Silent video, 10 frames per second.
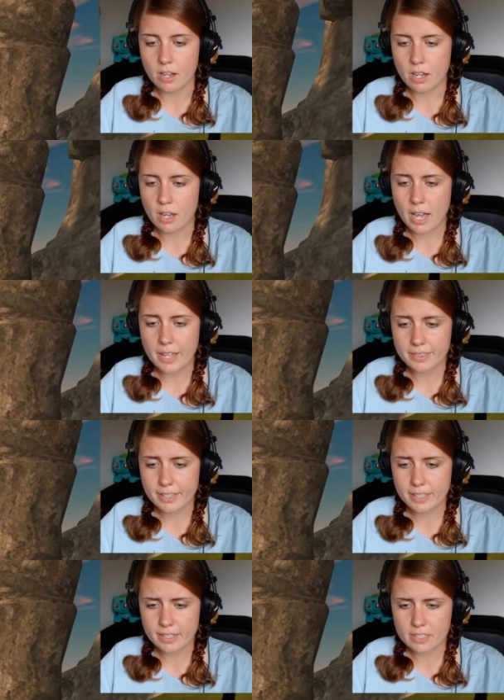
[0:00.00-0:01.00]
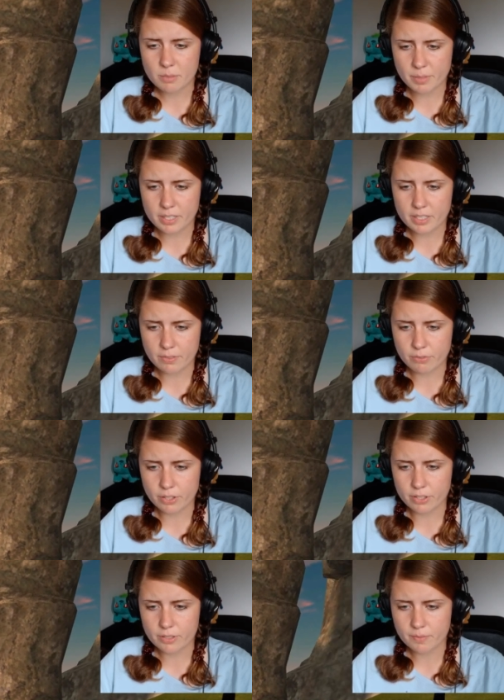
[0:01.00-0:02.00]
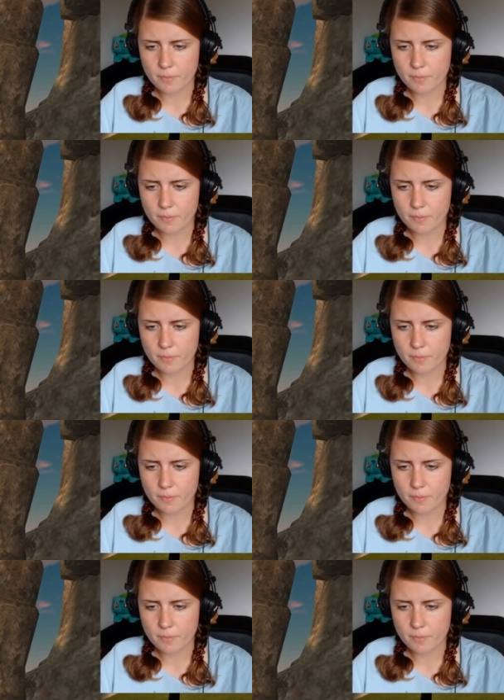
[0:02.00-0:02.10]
I think it is a bit different.